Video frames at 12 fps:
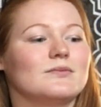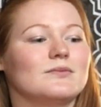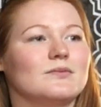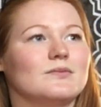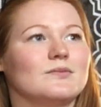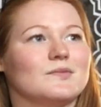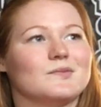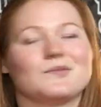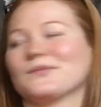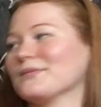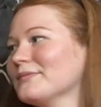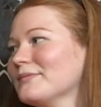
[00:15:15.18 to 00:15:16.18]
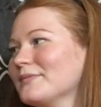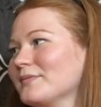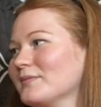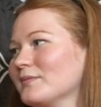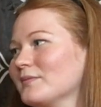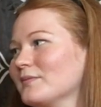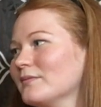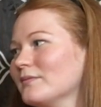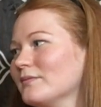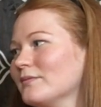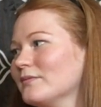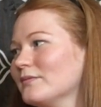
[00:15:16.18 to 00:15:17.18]

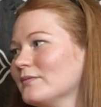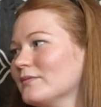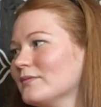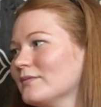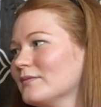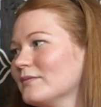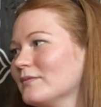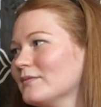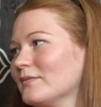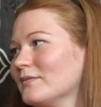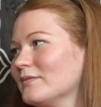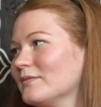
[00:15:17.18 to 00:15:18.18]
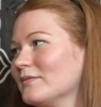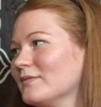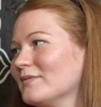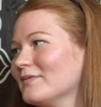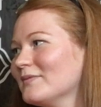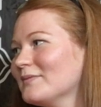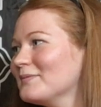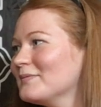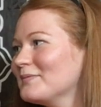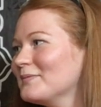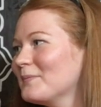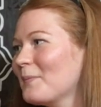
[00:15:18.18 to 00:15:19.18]

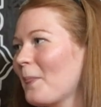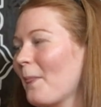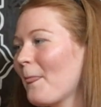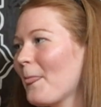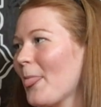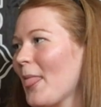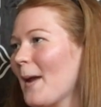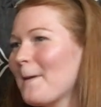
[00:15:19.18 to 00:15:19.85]
This person isn't speaking.